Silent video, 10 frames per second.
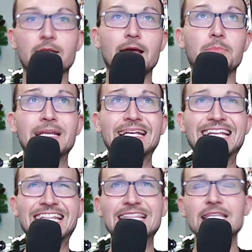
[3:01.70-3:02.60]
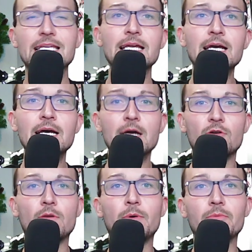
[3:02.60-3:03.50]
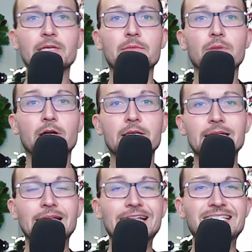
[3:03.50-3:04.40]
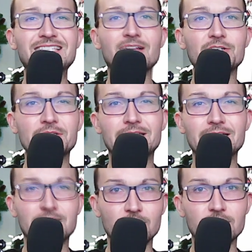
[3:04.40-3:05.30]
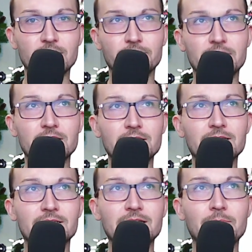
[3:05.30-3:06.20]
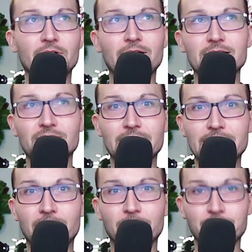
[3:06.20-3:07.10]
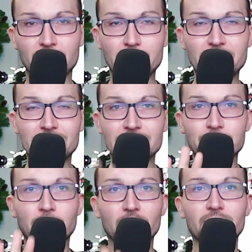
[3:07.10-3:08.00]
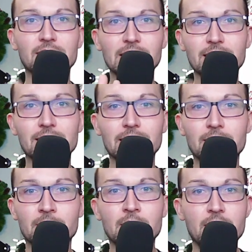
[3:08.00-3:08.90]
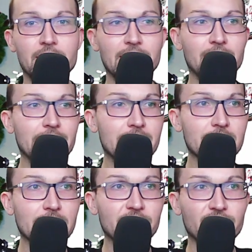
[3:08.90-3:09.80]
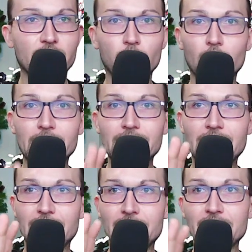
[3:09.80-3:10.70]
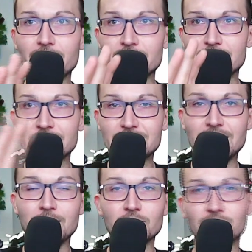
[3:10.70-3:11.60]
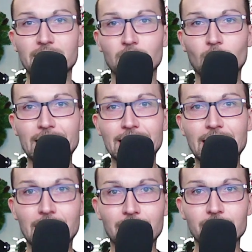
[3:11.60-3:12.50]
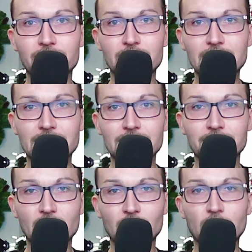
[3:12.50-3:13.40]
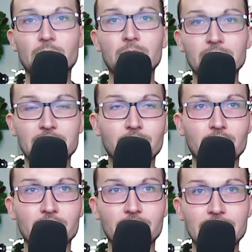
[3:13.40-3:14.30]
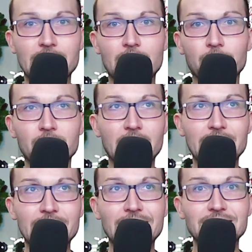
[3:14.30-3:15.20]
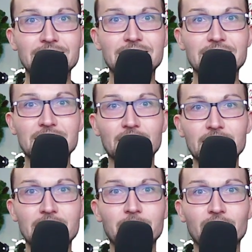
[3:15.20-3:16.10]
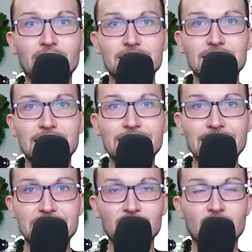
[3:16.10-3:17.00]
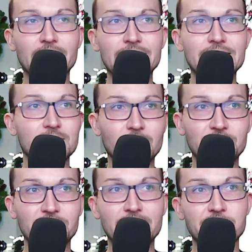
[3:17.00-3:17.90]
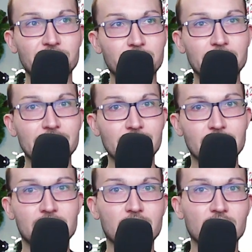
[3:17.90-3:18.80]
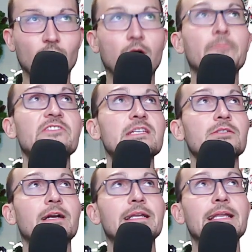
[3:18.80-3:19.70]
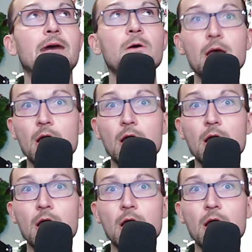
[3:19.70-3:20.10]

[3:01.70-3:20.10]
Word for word: happening in the republican party it's not just exclusive to the democrats right now to make this perfectly clear there is a trump wing and there is an establishment wing of the republican party right now and as it sits on the Democrat side, it's not getting as much attention because it's not so obvious right now.